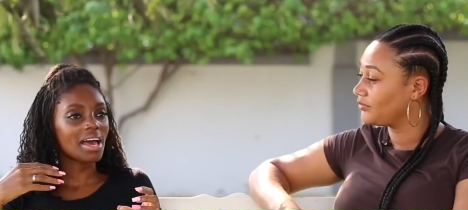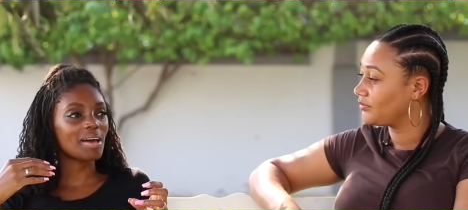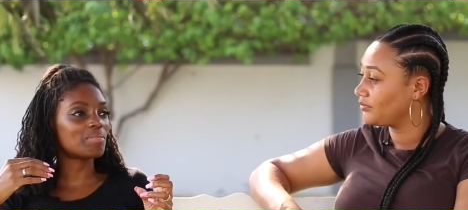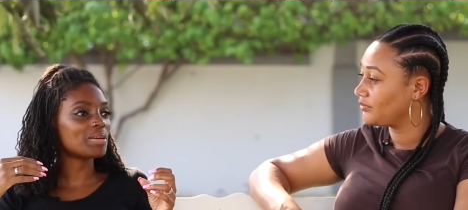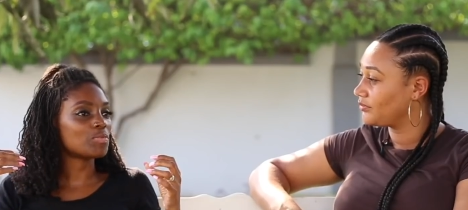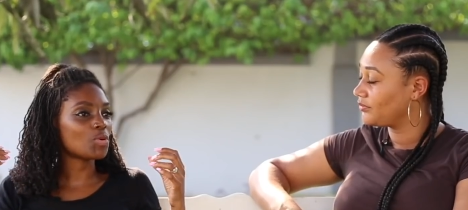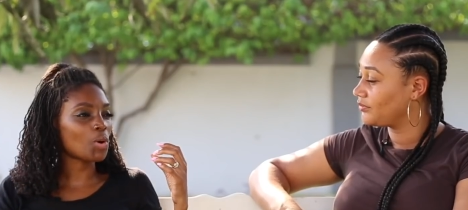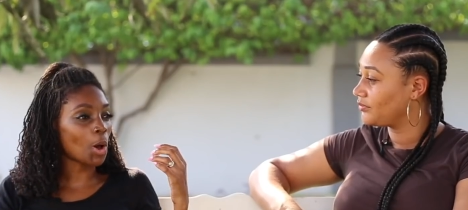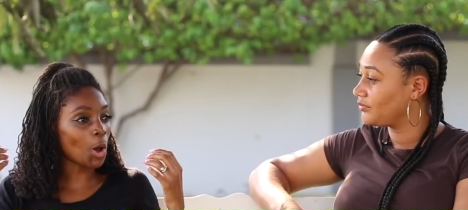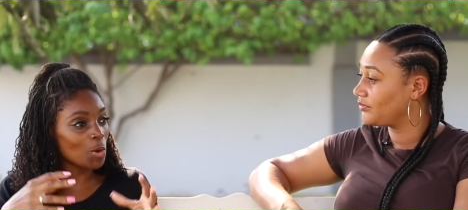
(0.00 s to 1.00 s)
Speaker 1: a bit
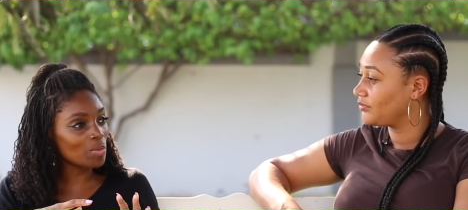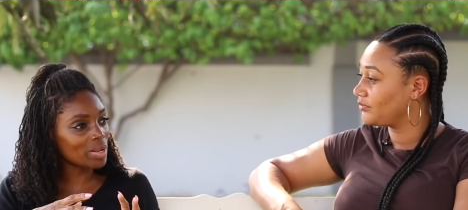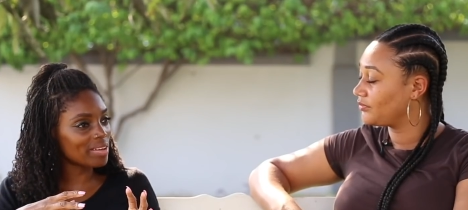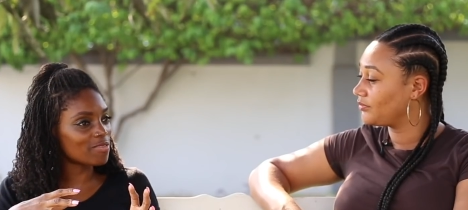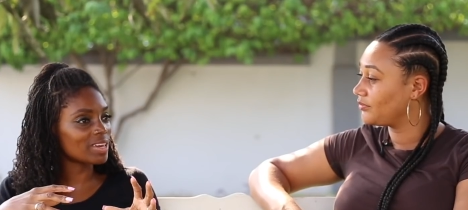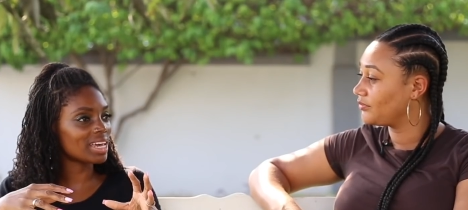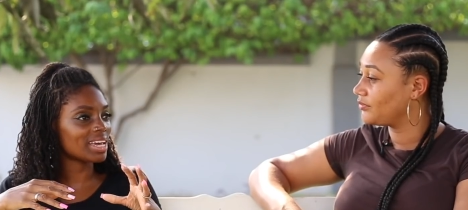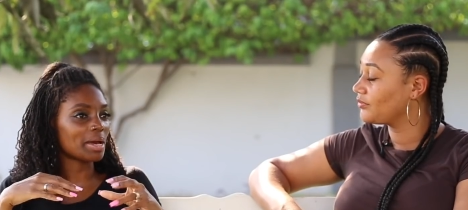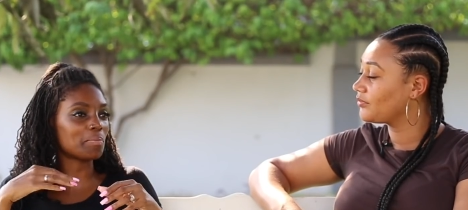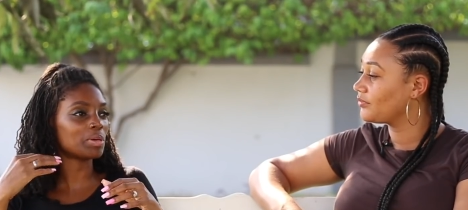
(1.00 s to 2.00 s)
more home
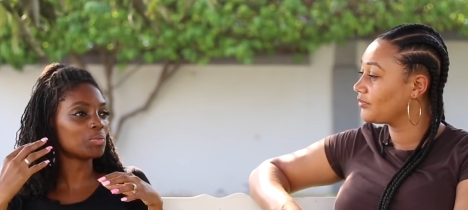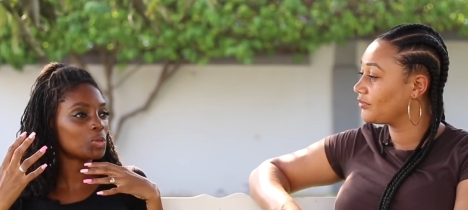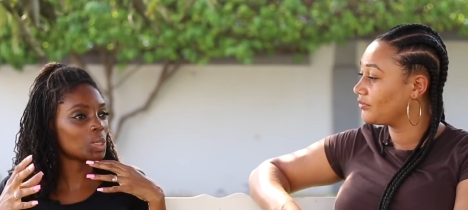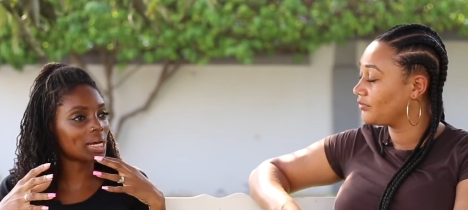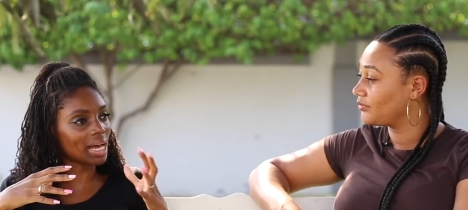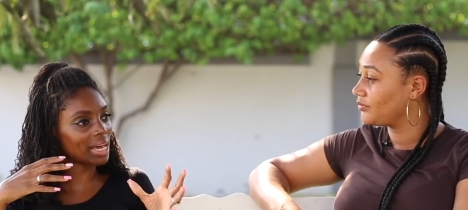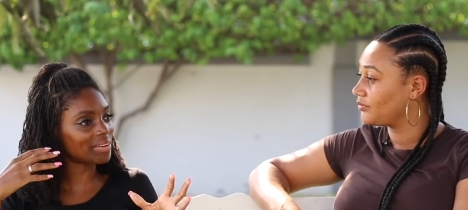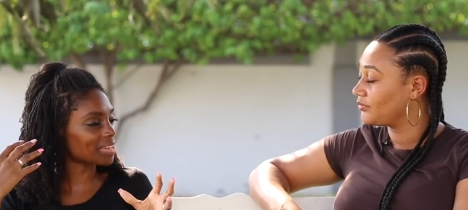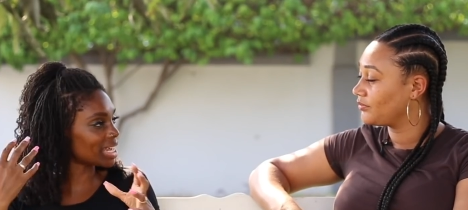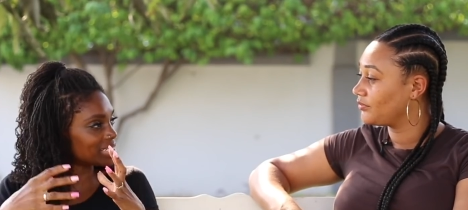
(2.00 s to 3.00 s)
living, a bit more kind
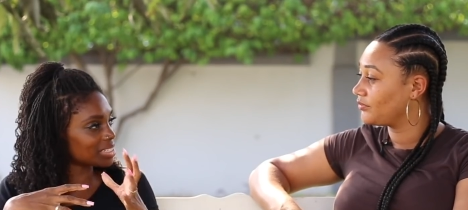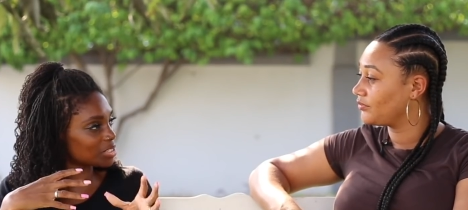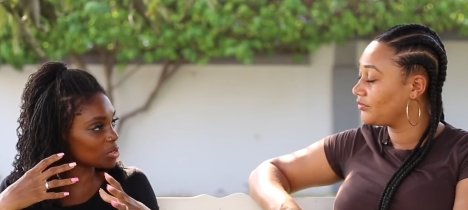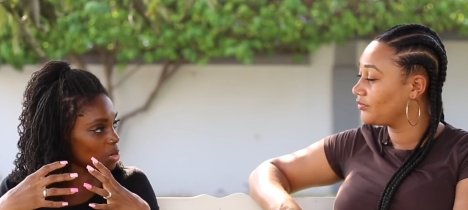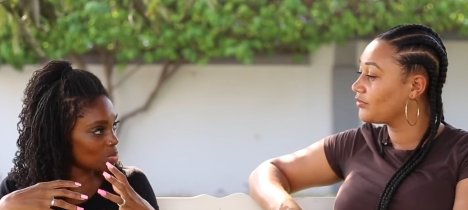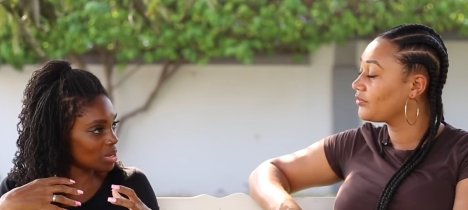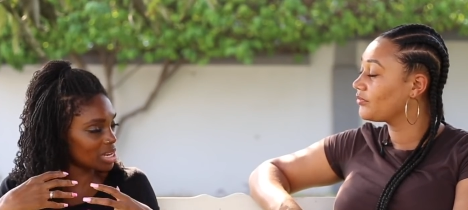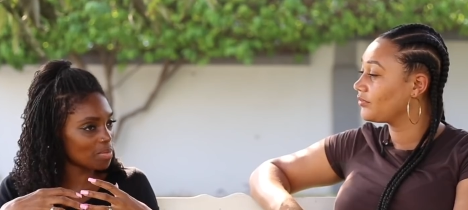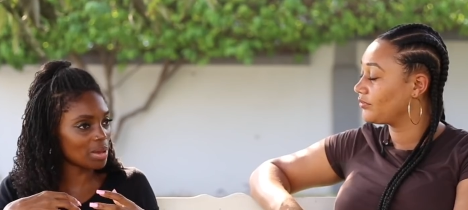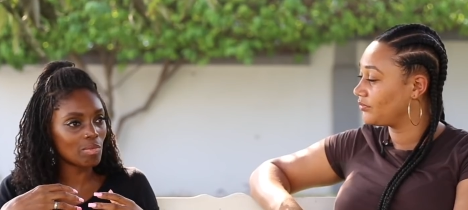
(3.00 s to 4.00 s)
of getting to know
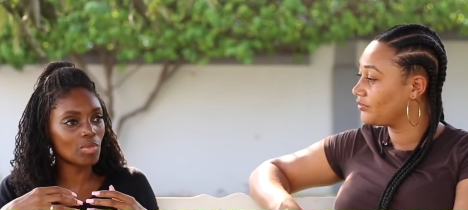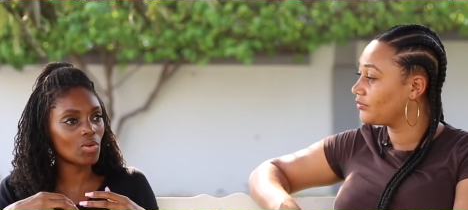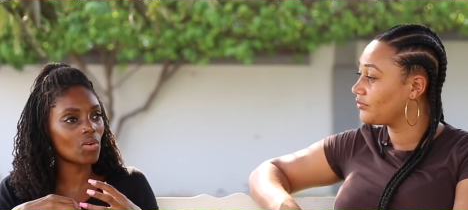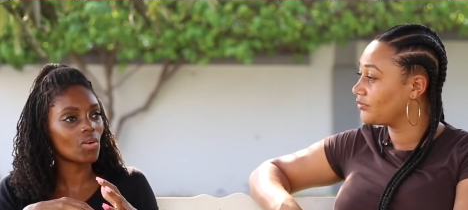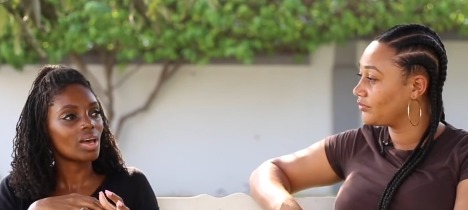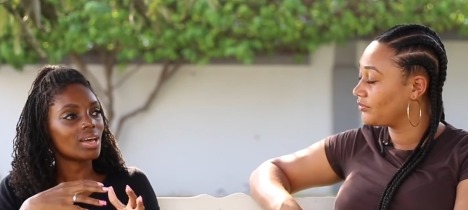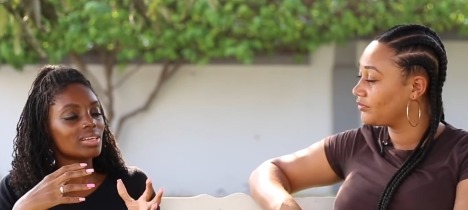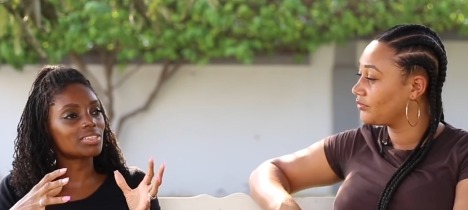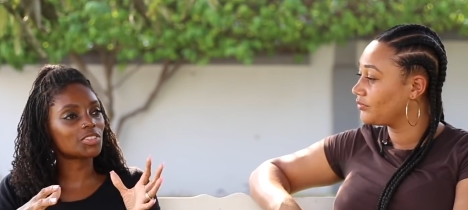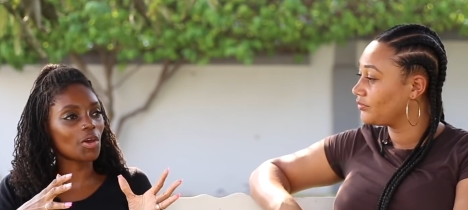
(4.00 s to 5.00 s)
me a bit more.
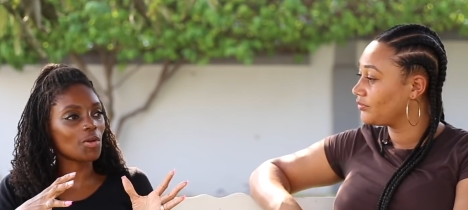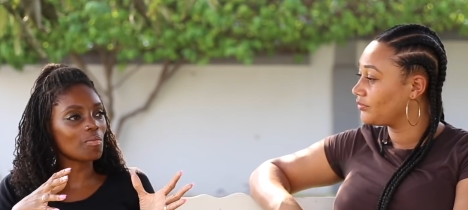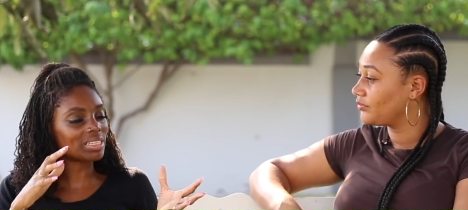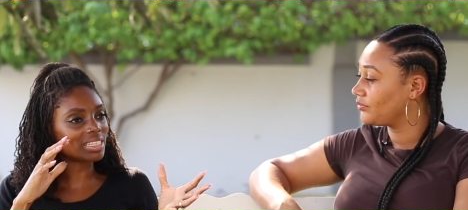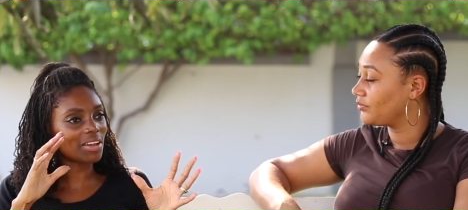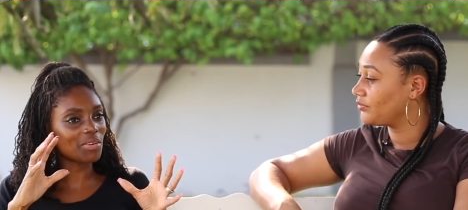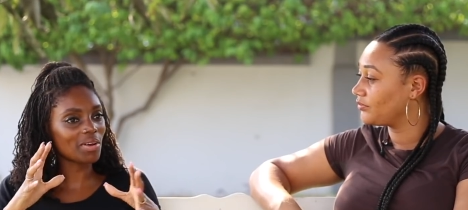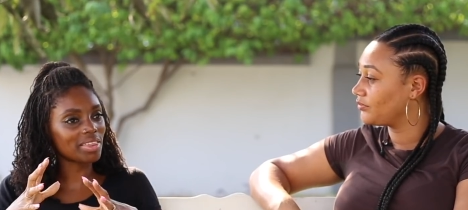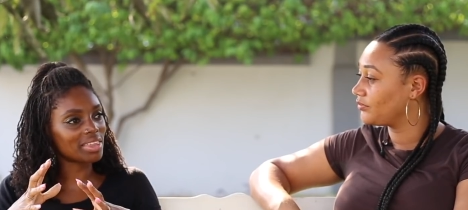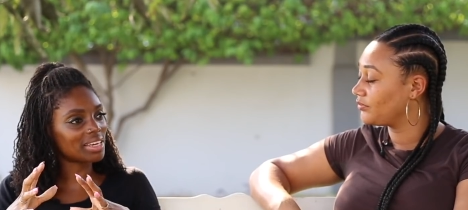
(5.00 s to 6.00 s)
So my channel,
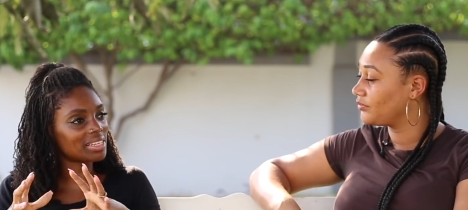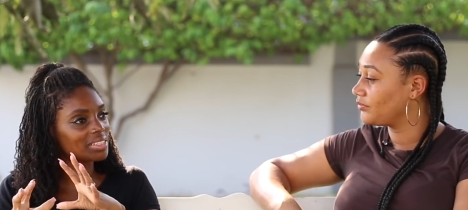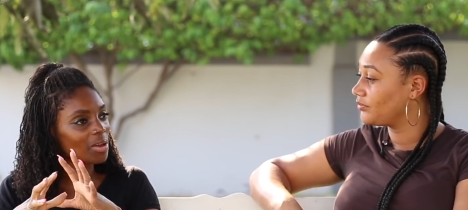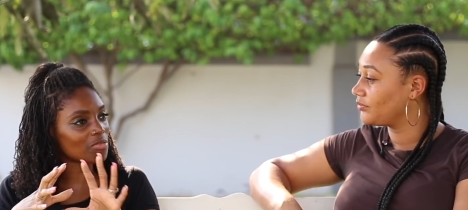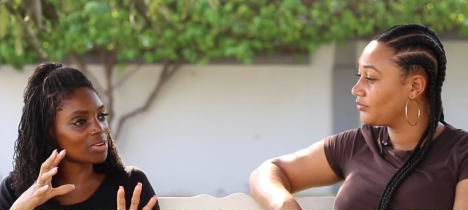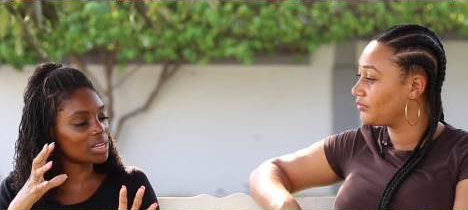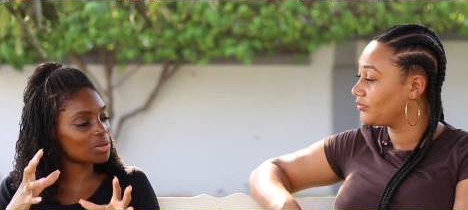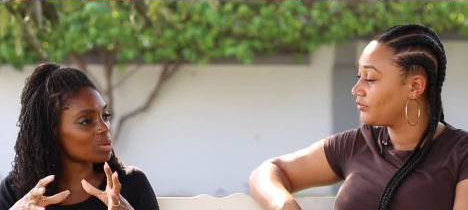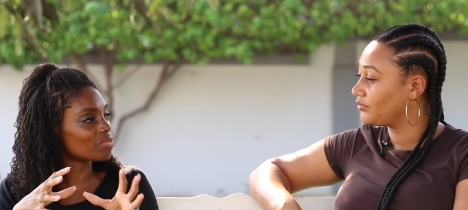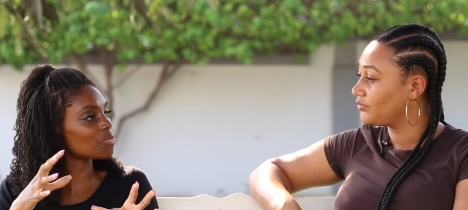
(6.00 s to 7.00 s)
I think, is going for a
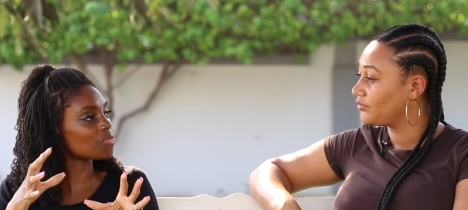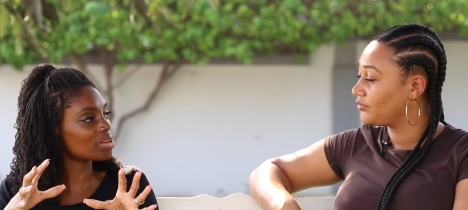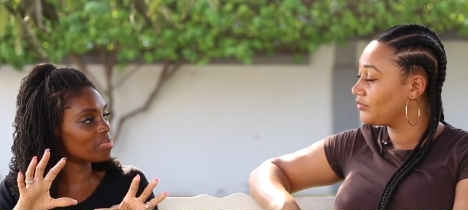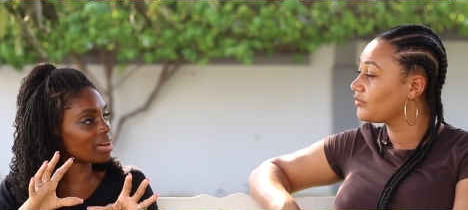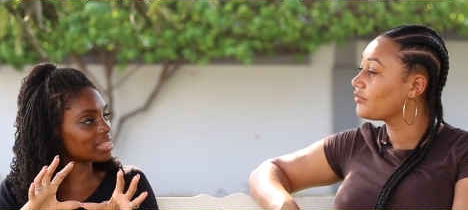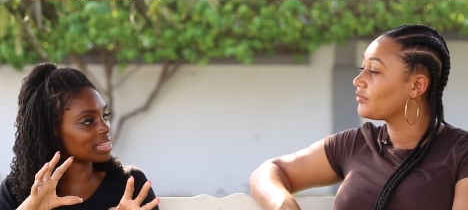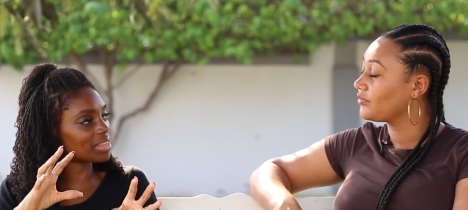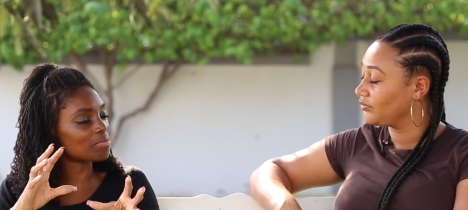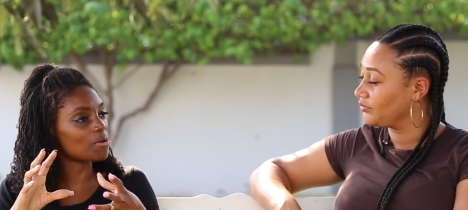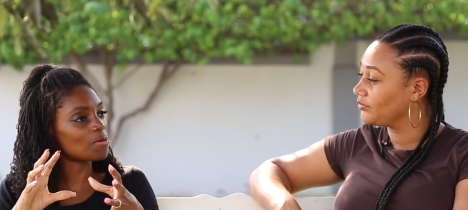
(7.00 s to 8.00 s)
little bit of a rebrand
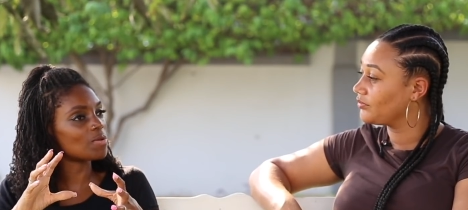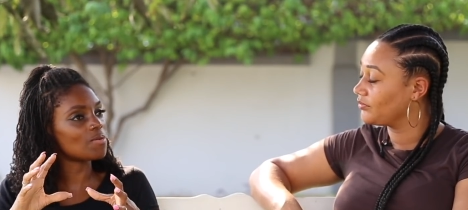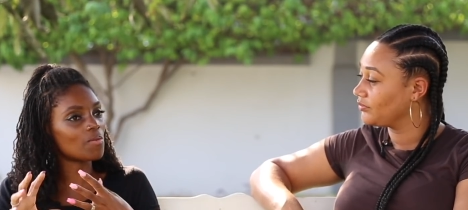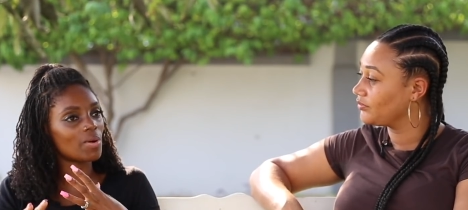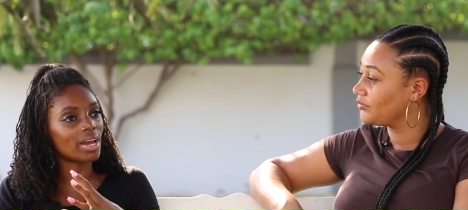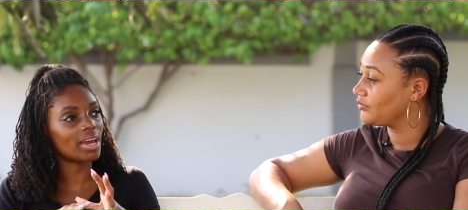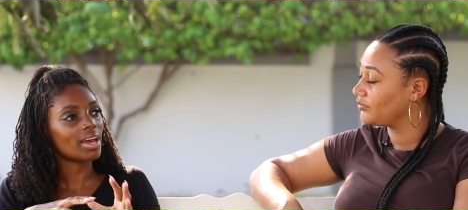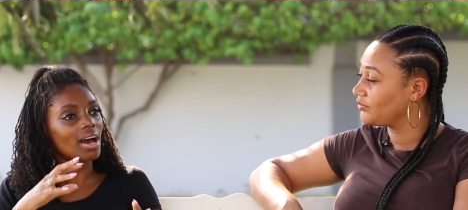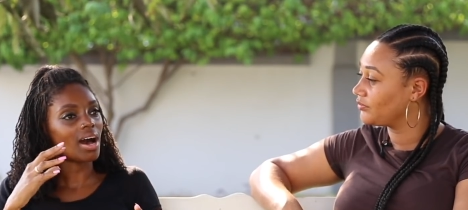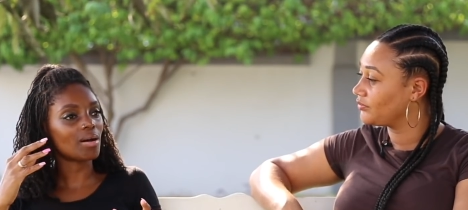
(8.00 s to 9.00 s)
at the moment, where
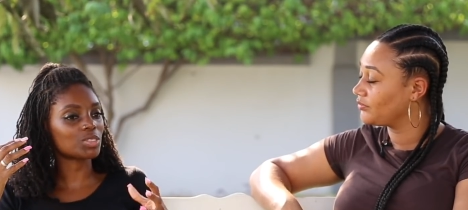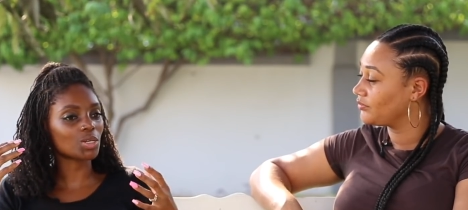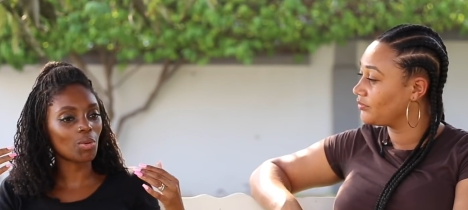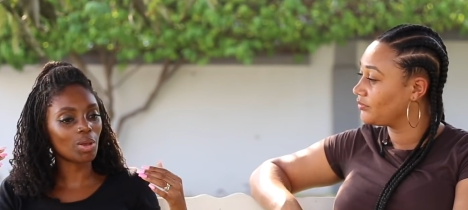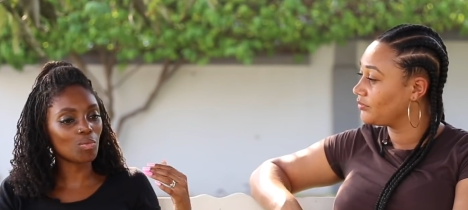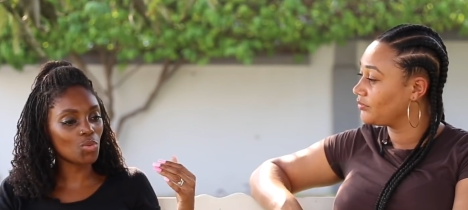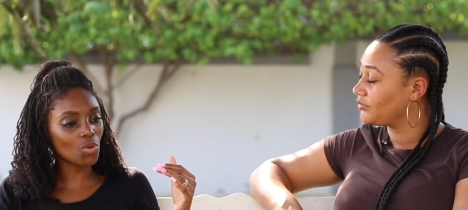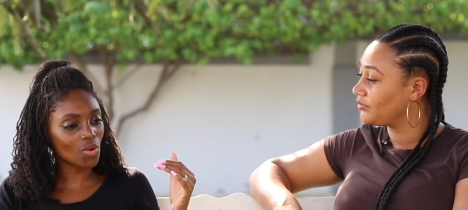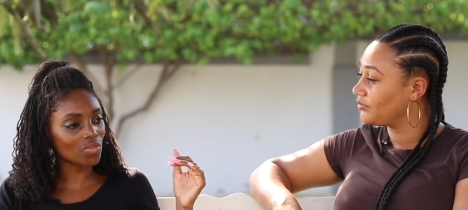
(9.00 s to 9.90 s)
I'm showing more